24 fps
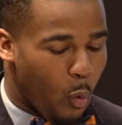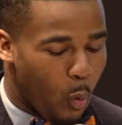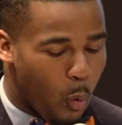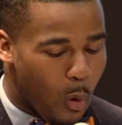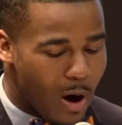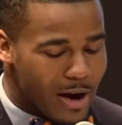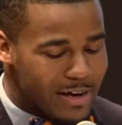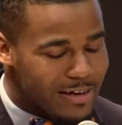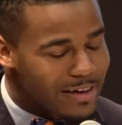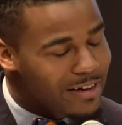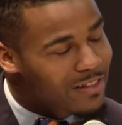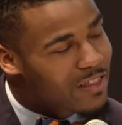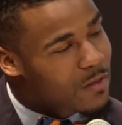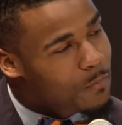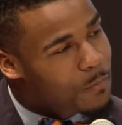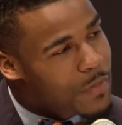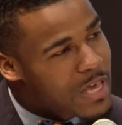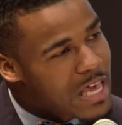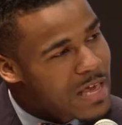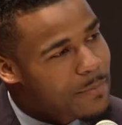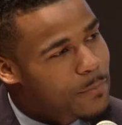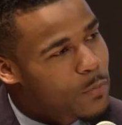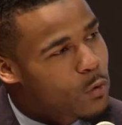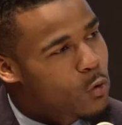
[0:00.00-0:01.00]
What did the
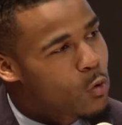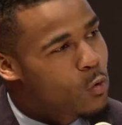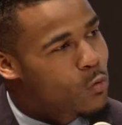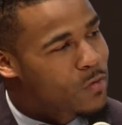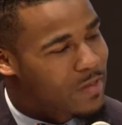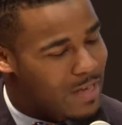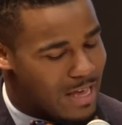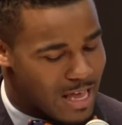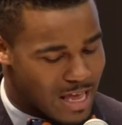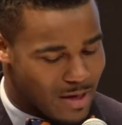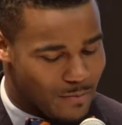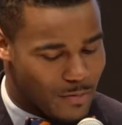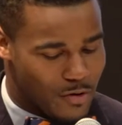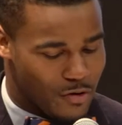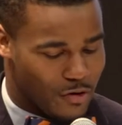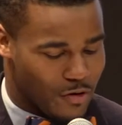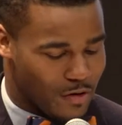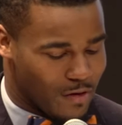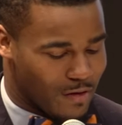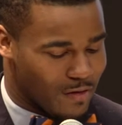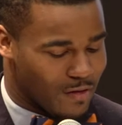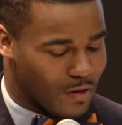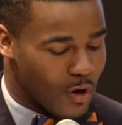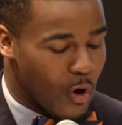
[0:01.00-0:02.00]
people whose
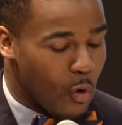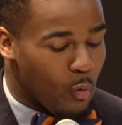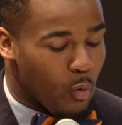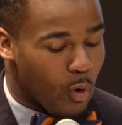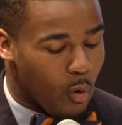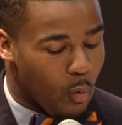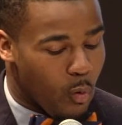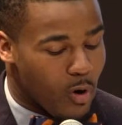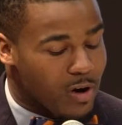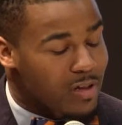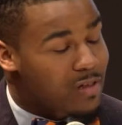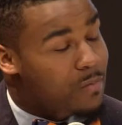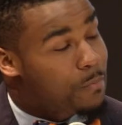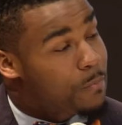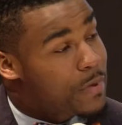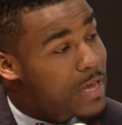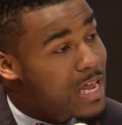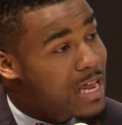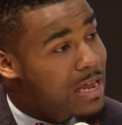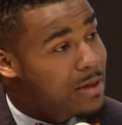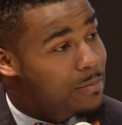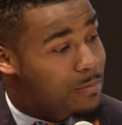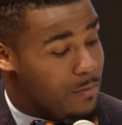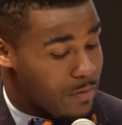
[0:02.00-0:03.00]
images were once
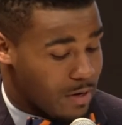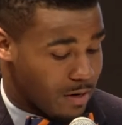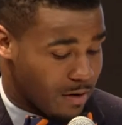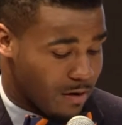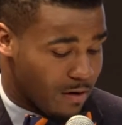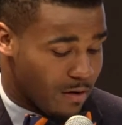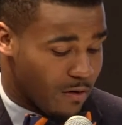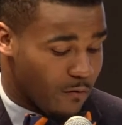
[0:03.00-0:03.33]
beamed